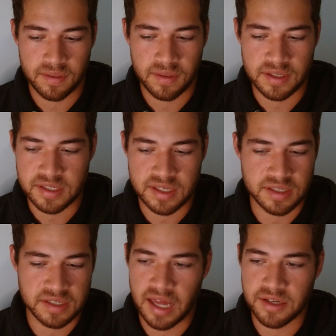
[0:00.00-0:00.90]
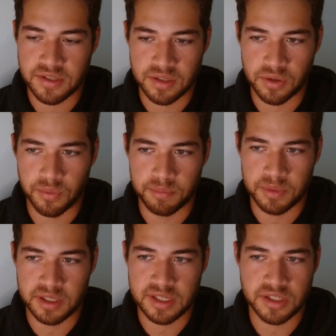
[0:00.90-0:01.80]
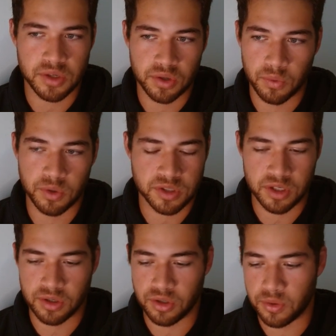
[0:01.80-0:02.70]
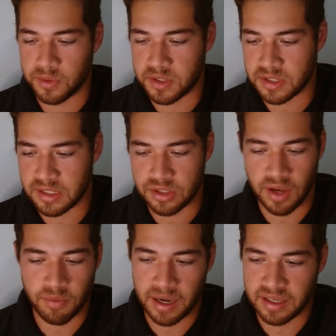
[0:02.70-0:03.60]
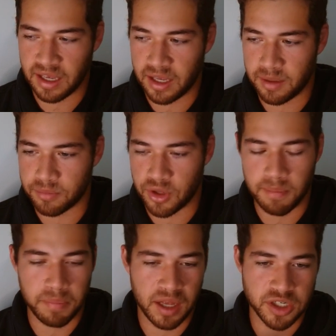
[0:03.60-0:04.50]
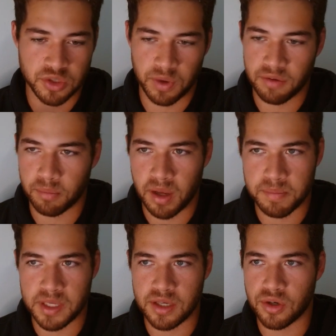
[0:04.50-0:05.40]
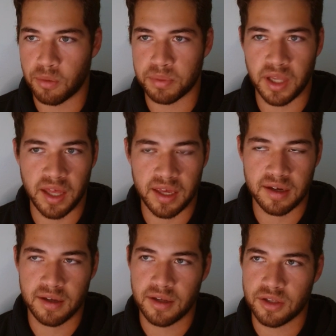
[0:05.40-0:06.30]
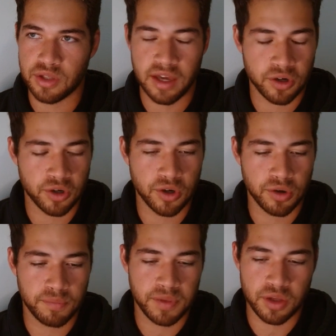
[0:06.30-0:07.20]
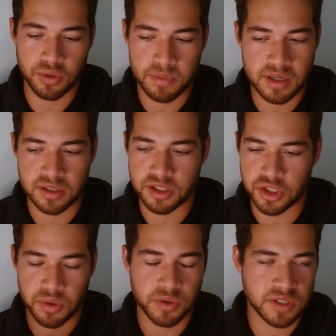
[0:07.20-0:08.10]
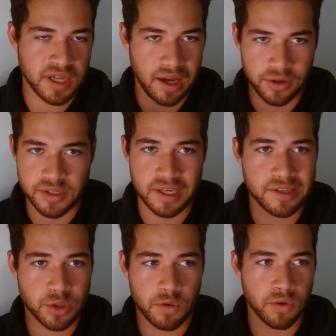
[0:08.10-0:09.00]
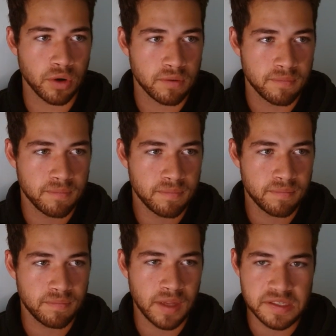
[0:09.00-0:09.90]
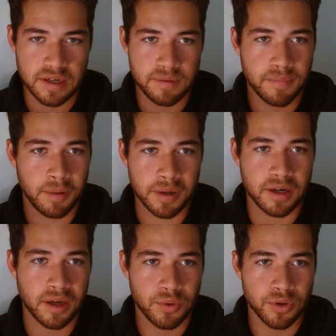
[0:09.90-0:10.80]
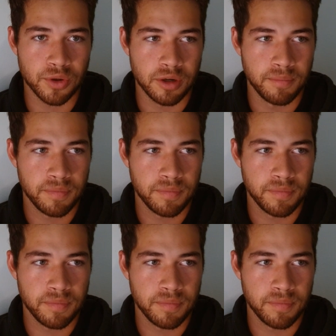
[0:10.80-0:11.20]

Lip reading: these things get to you, because that's the worst thing you can do is you have a bad game, you get benched, whatever it might be, you don't play, you get hurt, then you immediately just throw in the towel and you say it's over, that's it, I'm not going to get recruited.